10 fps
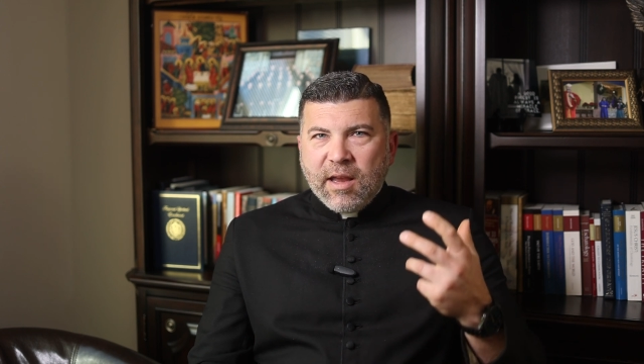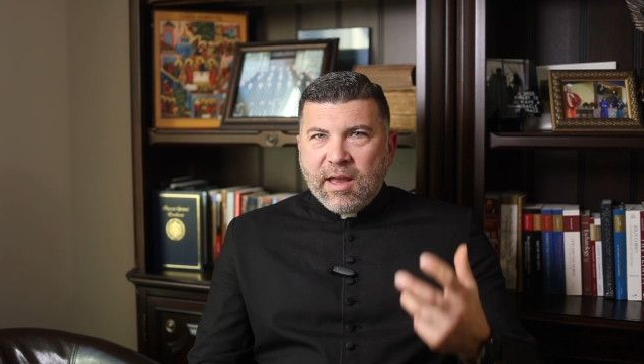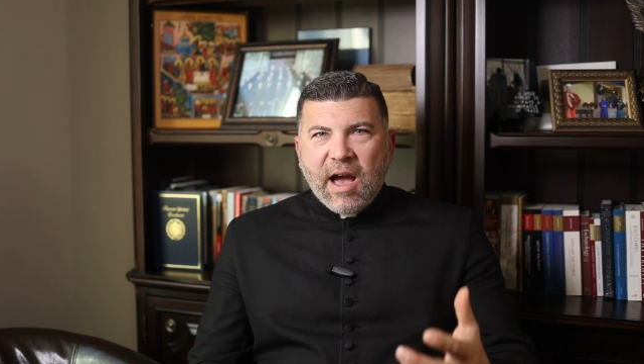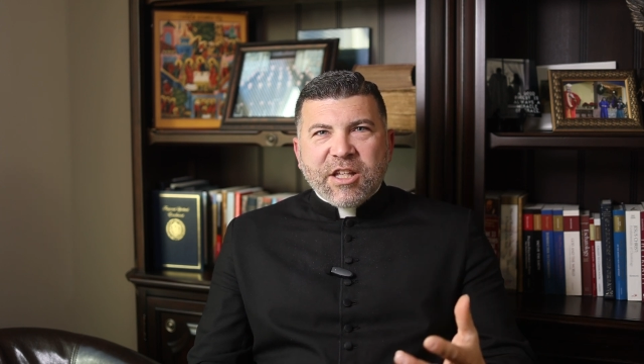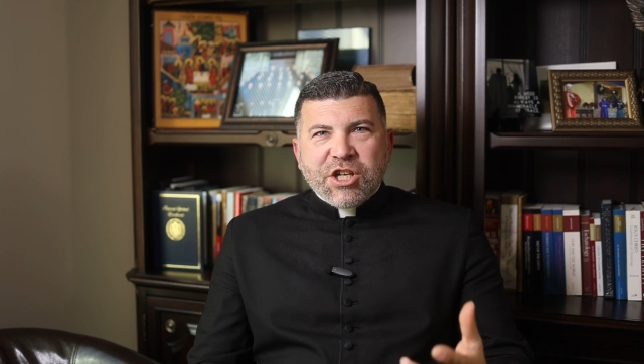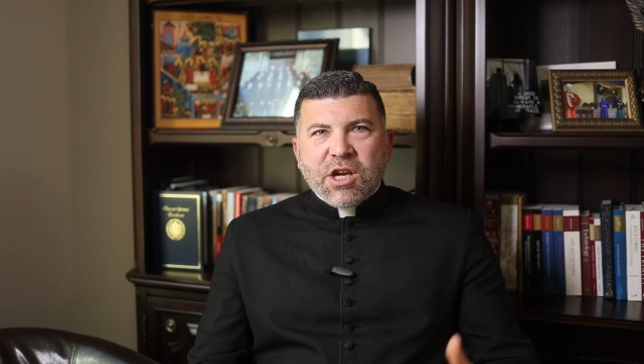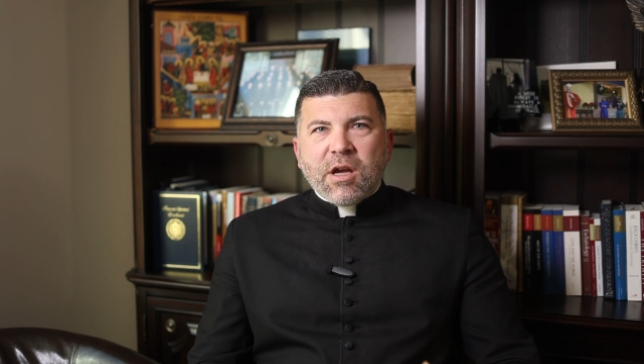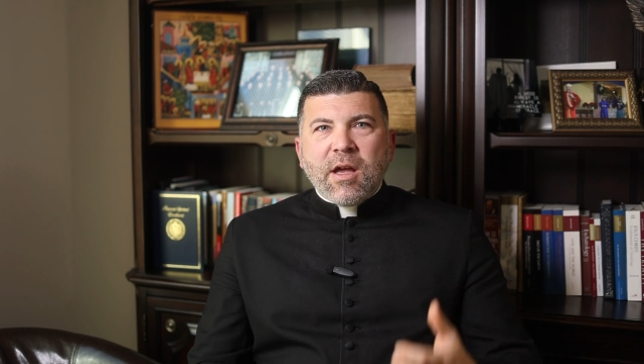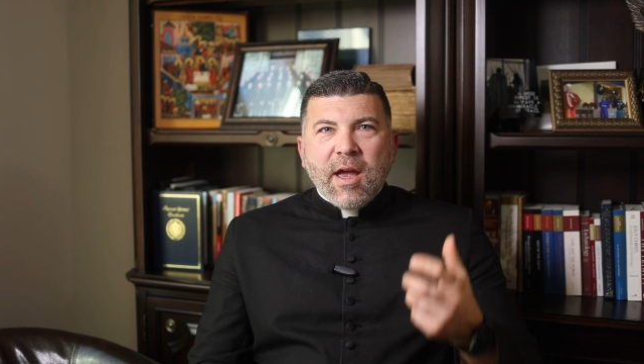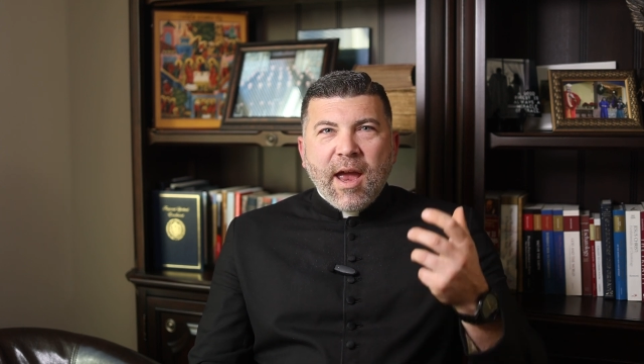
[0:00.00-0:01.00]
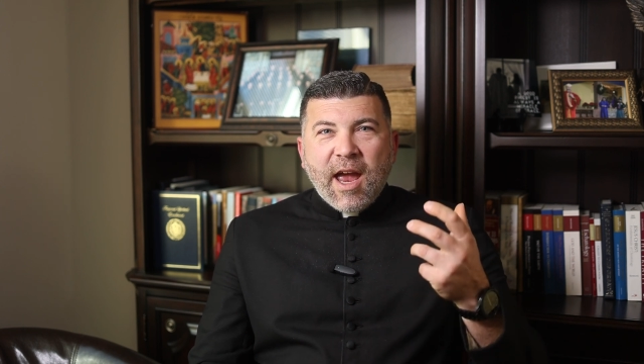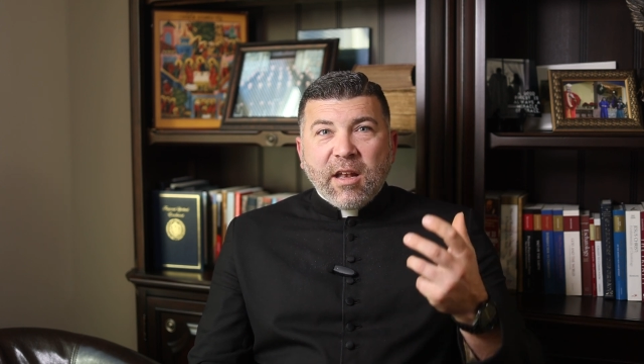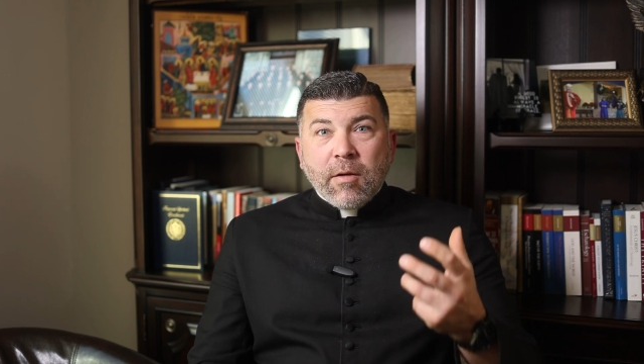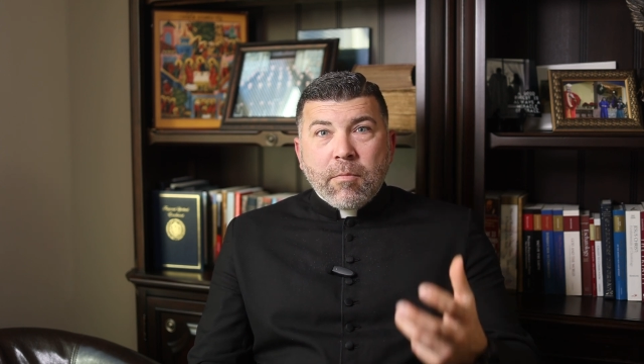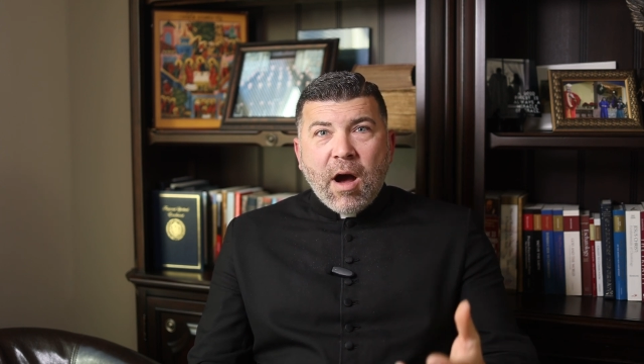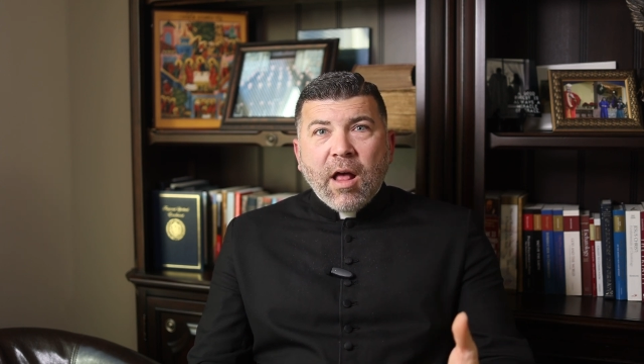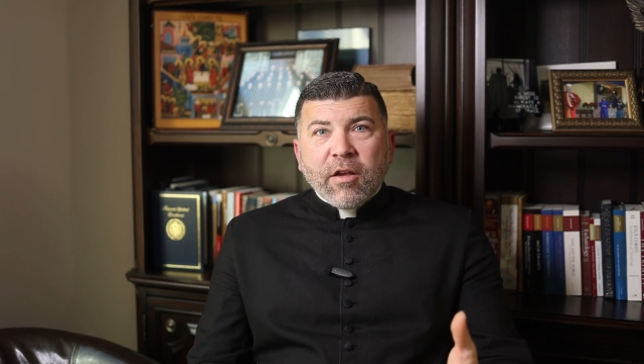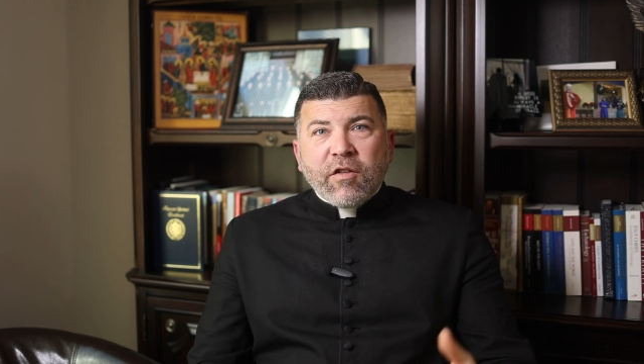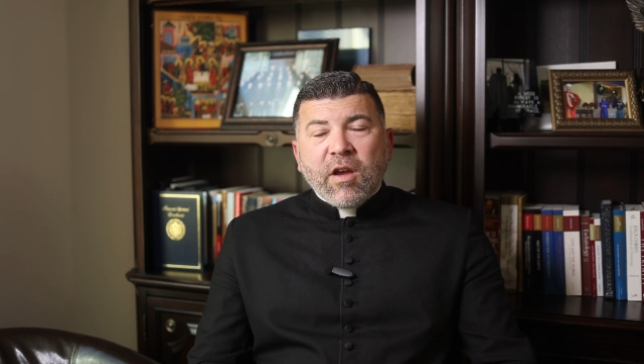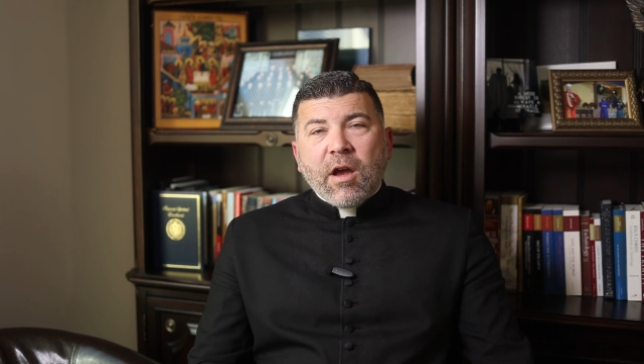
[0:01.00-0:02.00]
gotcha, and
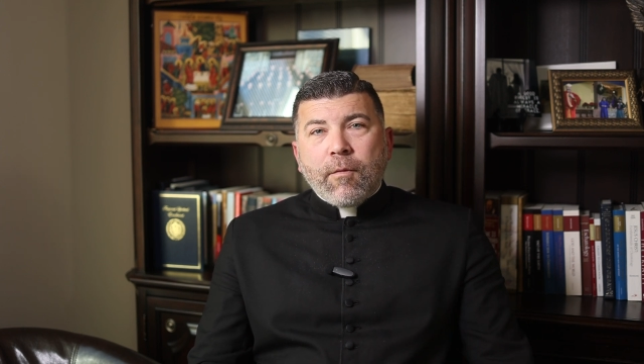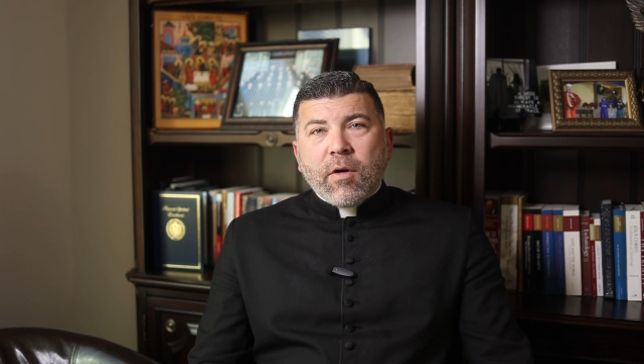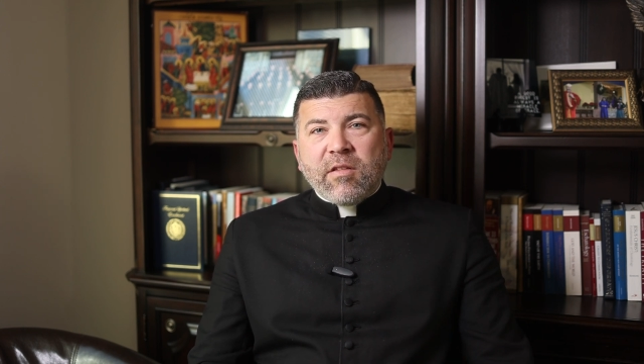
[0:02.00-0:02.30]
demolishing of